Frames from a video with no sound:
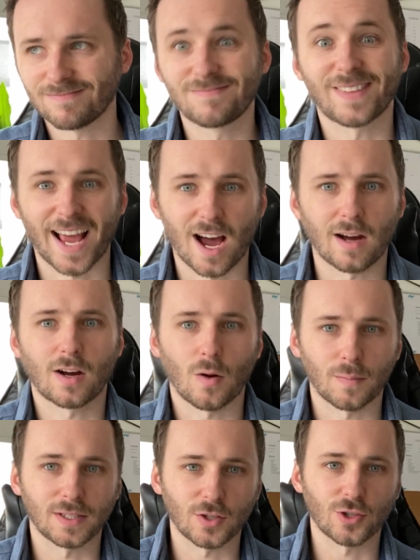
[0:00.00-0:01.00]
They are
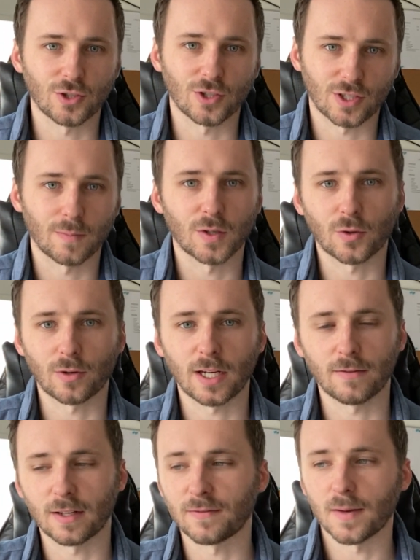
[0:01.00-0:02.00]
competition to some degree,
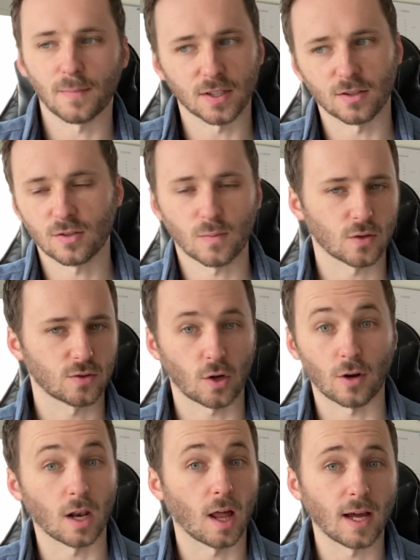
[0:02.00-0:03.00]
even if their business models
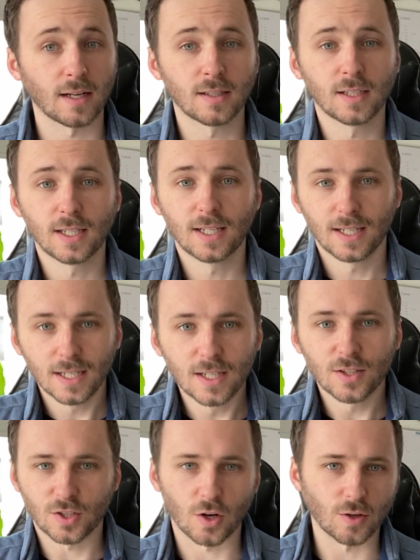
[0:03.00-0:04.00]
don't align.
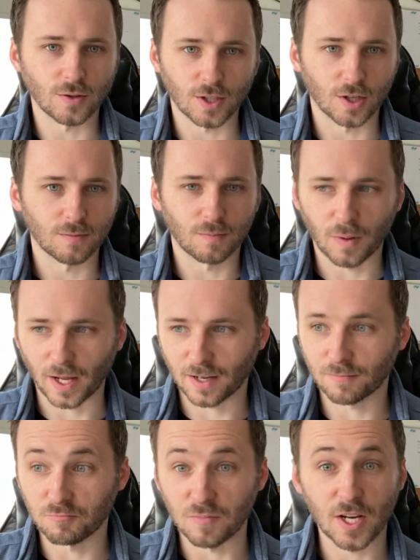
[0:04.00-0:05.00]
So, you know,
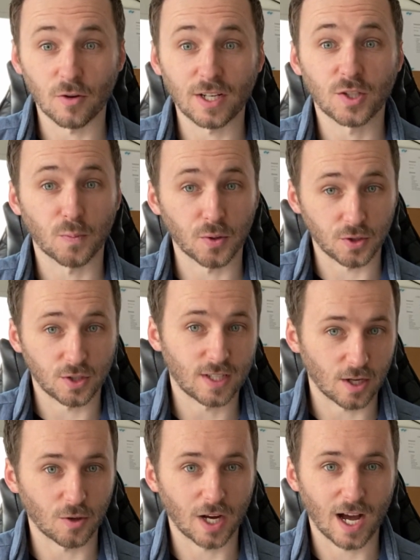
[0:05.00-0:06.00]
like NIO need to
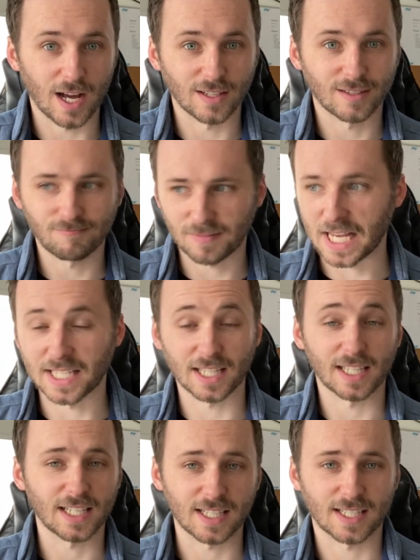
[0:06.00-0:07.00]
sell cars, Tesla
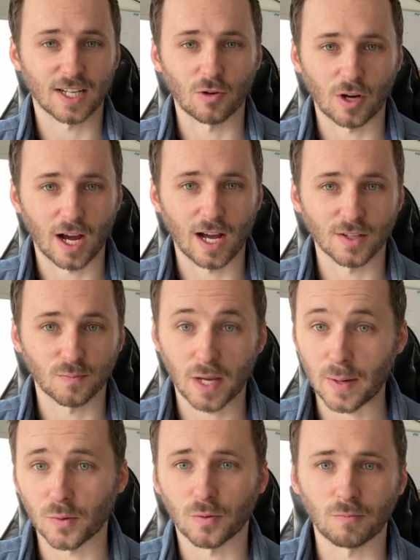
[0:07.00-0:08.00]
need to sell cars.
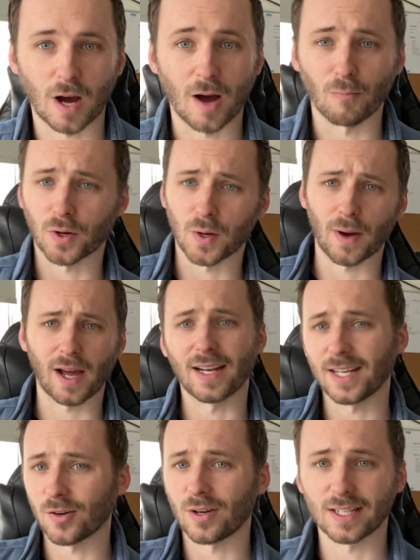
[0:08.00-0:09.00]
People aren't going to buy a
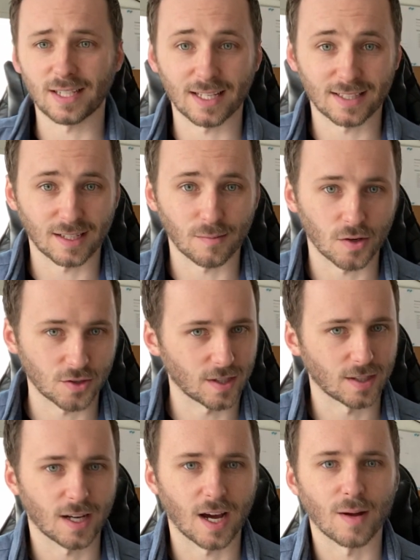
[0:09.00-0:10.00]
NIO and a Tesla most of
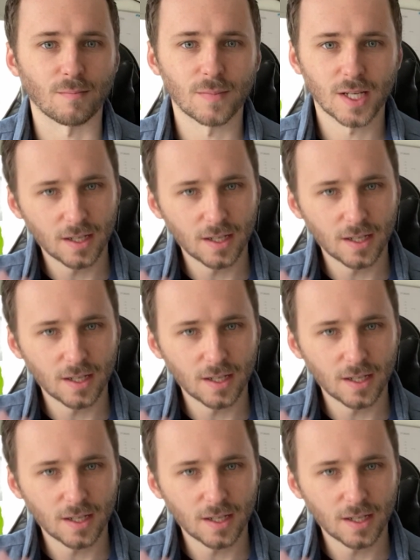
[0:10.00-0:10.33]
the time.